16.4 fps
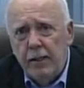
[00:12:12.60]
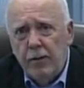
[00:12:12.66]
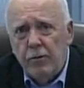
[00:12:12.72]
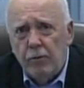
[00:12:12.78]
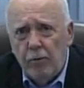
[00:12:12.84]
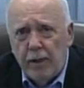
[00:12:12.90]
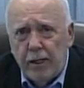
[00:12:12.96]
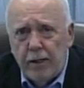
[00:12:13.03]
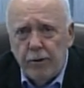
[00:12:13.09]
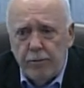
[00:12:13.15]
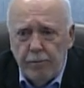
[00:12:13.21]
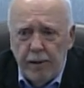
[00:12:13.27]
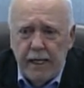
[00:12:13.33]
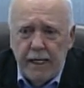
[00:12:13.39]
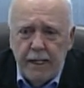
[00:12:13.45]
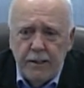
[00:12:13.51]
we could
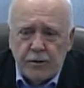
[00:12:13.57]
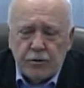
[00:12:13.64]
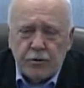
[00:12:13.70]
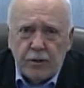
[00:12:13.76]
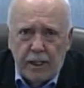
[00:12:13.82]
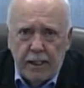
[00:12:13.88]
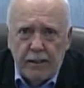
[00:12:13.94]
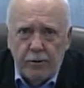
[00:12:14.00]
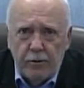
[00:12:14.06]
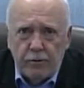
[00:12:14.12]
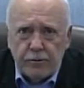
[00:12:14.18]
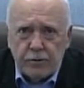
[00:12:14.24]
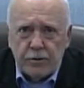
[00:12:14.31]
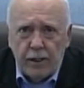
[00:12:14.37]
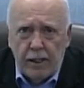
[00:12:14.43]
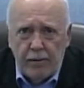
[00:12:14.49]
be seeing
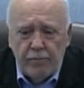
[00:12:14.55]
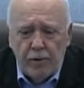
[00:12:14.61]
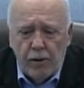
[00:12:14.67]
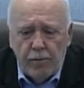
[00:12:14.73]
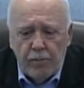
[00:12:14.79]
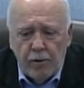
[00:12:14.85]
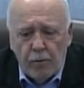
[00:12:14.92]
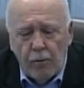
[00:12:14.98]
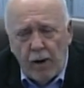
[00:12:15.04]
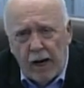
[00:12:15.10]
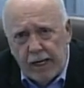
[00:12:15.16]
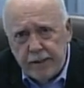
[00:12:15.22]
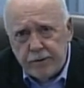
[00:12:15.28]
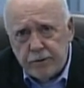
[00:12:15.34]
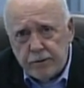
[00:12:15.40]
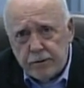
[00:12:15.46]
those same number
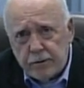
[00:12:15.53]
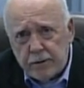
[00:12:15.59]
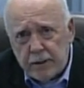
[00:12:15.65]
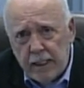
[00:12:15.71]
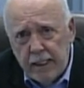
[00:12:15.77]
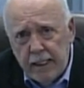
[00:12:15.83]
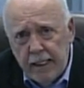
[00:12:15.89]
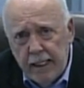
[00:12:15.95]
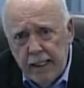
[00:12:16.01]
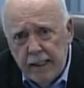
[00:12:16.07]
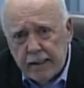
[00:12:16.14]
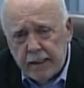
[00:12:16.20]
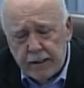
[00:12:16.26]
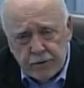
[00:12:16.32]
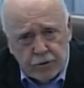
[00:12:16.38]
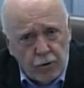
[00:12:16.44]
rises.
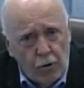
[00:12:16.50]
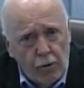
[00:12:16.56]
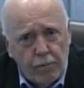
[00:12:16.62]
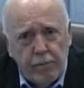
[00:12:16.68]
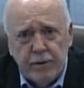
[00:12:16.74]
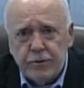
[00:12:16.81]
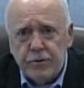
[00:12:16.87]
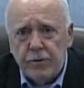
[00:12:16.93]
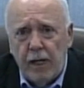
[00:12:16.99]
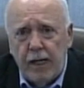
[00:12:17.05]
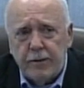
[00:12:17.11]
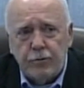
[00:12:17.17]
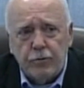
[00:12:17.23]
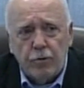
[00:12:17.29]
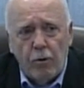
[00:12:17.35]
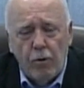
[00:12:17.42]
Let's hope it's not
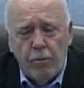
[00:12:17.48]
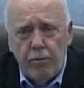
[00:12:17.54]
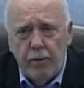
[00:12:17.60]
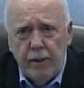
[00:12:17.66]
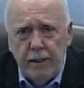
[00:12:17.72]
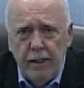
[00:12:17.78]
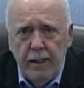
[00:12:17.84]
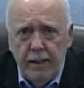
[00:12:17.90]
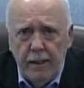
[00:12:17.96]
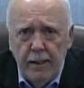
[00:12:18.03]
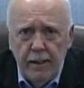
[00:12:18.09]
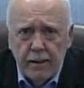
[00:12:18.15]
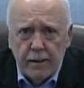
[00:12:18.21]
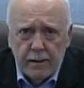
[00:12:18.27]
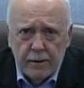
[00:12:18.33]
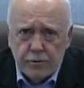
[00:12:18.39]
Shorewood.
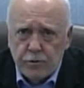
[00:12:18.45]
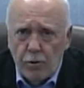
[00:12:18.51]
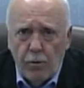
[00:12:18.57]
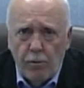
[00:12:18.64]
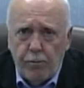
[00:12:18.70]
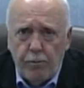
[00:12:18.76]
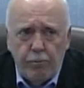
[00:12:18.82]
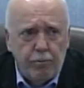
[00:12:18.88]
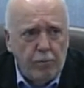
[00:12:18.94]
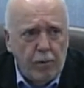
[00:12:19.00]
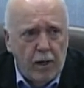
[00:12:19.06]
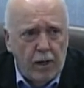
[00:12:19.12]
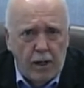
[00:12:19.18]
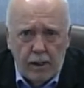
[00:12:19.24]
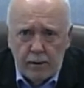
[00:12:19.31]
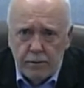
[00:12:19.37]
Let's hope
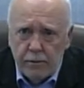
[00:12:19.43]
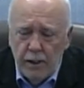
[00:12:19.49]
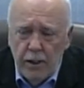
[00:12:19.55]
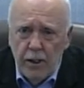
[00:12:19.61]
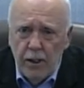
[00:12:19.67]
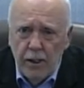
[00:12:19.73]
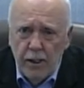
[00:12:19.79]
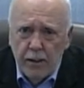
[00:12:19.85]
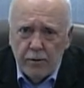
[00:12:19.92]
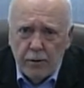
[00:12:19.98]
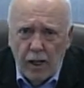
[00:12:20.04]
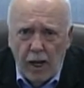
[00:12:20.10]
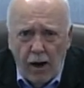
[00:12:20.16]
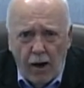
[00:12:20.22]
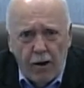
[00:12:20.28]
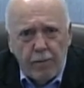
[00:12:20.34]
uh,
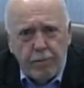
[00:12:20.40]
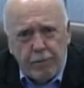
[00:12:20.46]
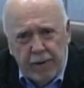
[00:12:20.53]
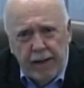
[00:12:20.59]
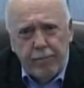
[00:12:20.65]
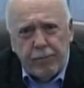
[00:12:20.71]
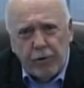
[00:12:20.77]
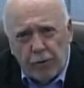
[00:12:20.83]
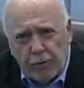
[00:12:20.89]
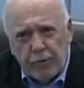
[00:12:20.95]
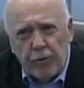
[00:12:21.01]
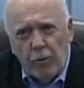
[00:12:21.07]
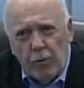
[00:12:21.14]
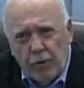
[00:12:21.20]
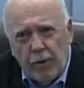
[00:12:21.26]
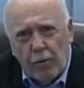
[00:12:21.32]
our people are
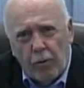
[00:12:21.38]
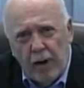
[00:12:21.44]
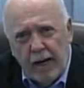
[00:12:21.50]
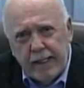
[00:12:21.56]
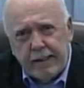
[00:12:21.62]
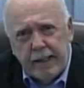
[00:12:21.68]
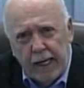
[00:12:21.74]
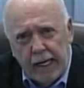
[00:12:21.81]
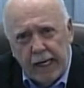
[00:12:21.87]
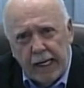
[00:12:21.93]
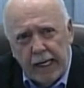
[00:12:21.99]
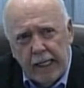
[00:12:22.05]
doing the right thing